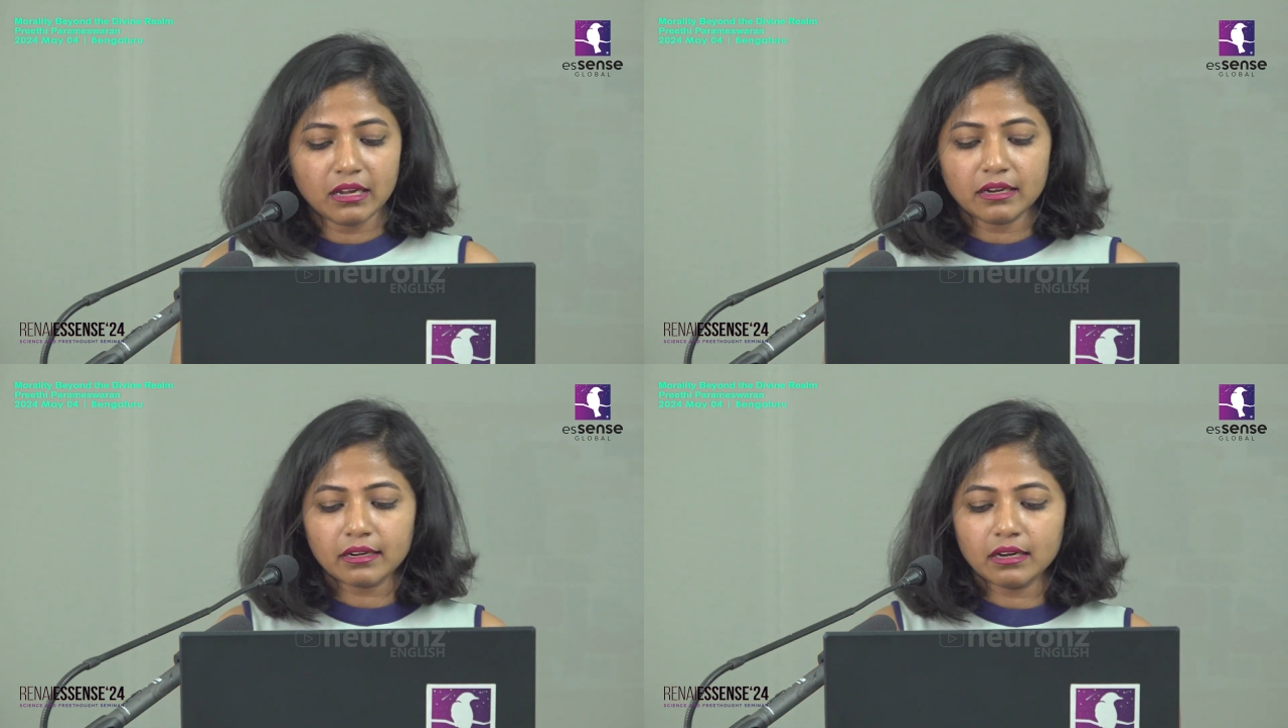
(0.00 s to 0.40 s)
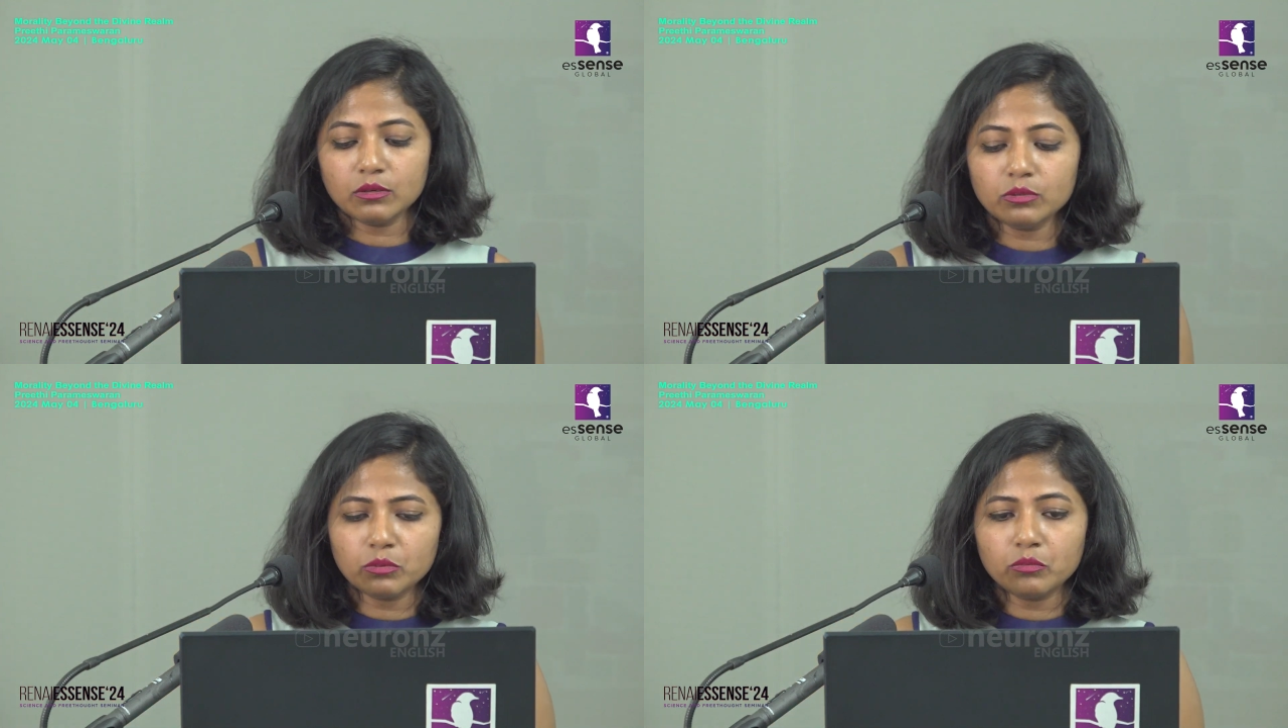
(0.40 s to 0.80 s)

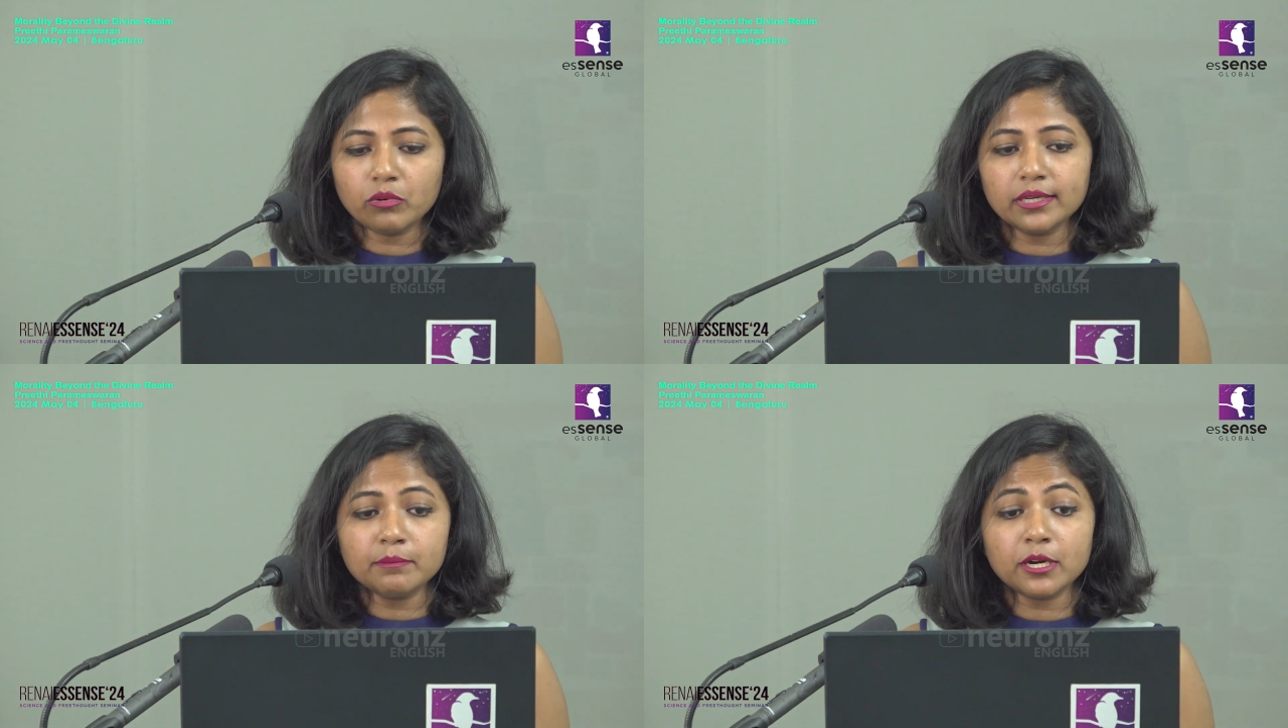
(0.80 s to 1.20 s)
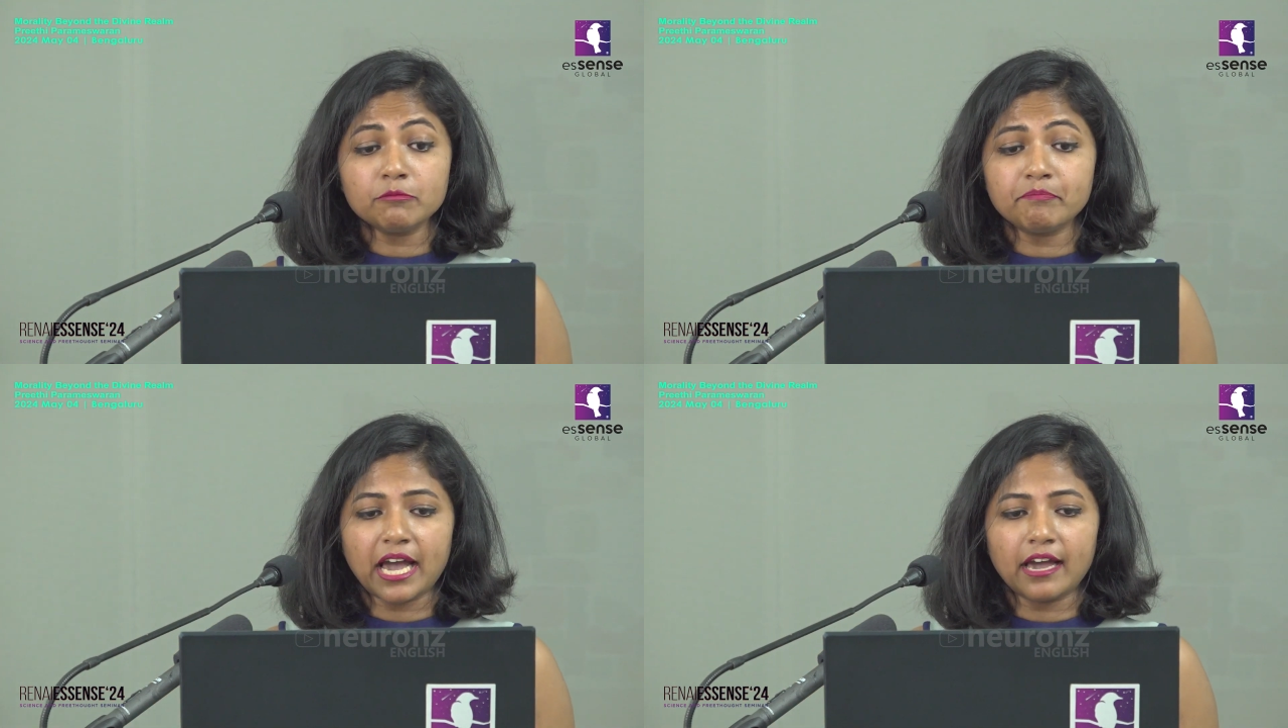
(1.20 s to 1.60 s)
Now what
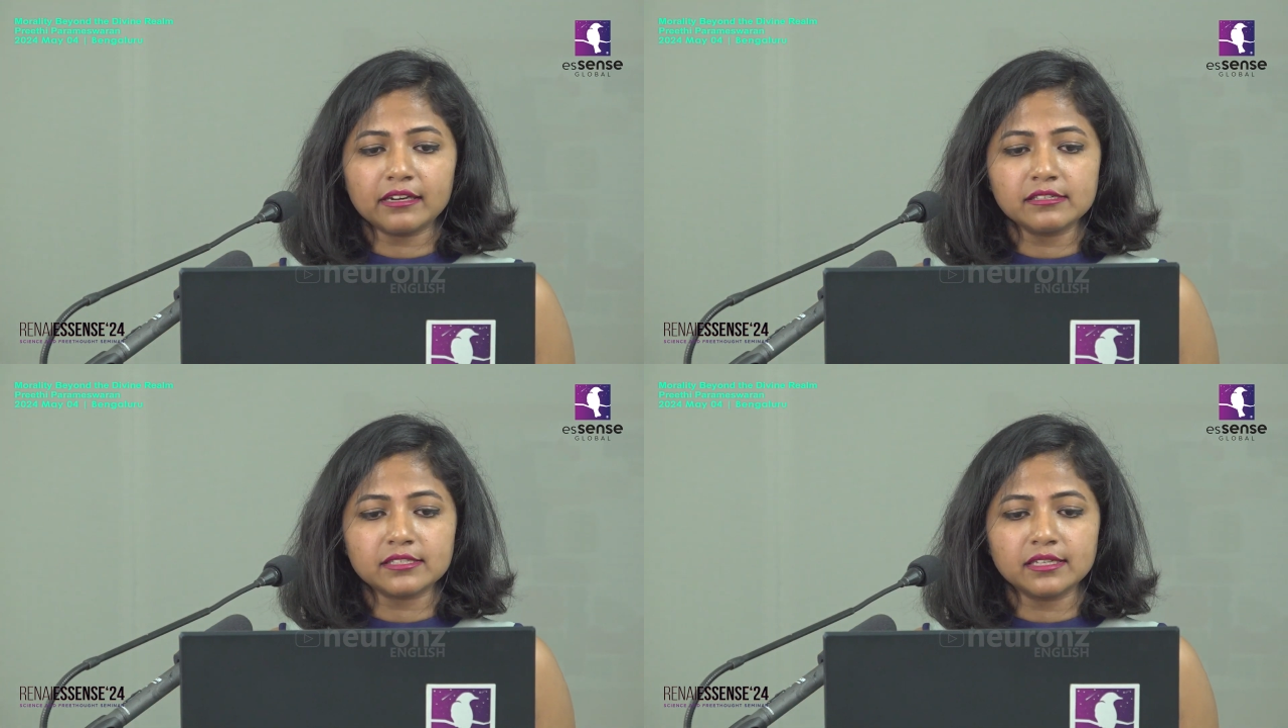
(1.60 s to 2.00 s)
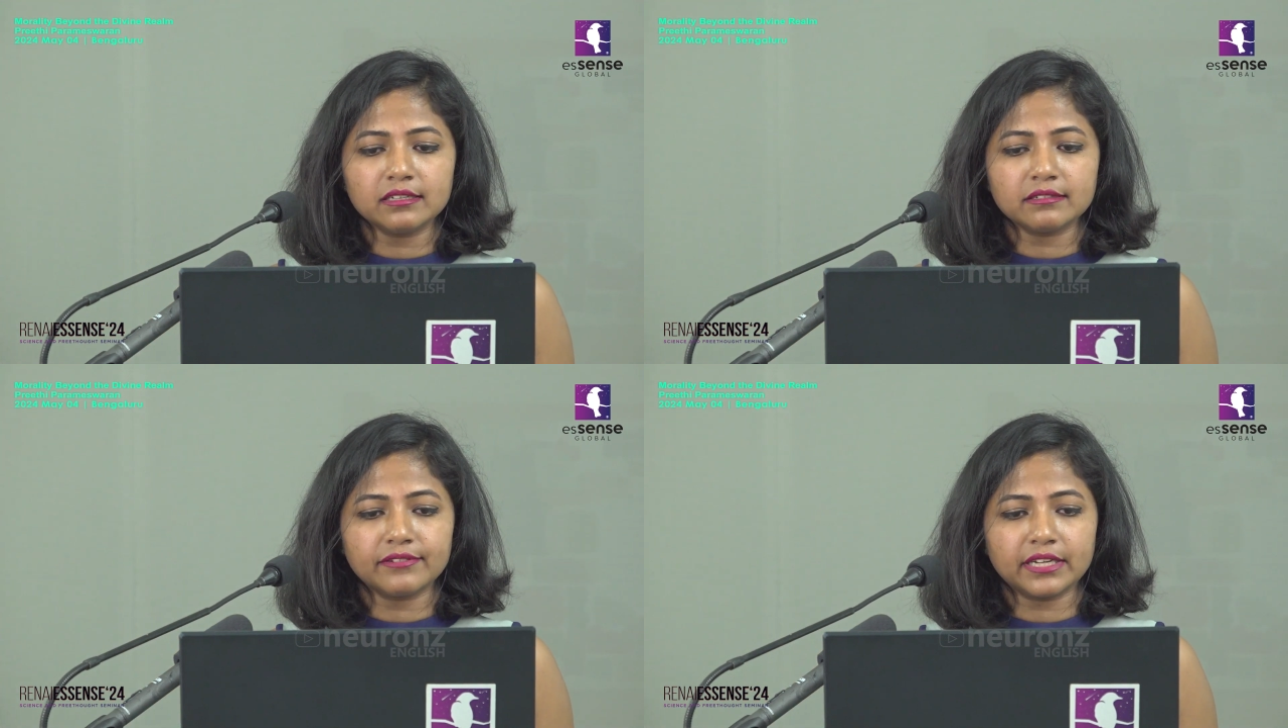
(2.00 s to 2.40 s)
about parental
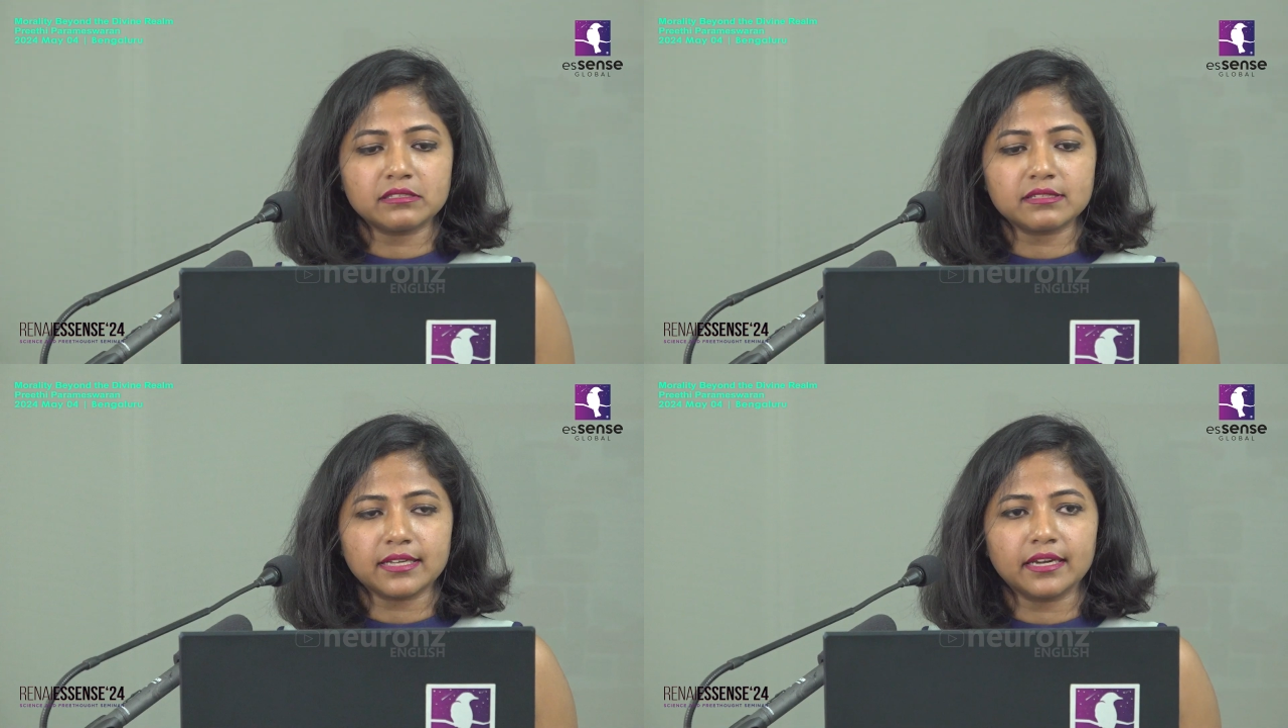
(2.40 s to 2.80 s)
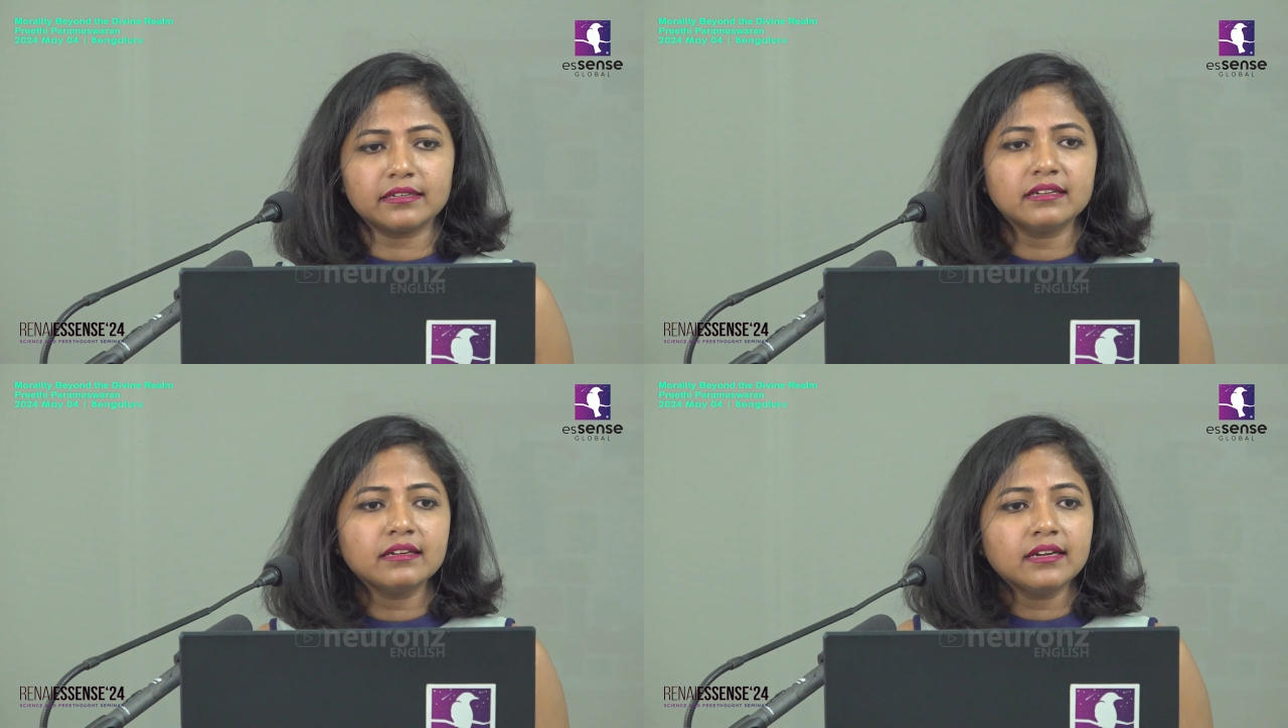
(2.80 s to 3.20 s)
infanticide?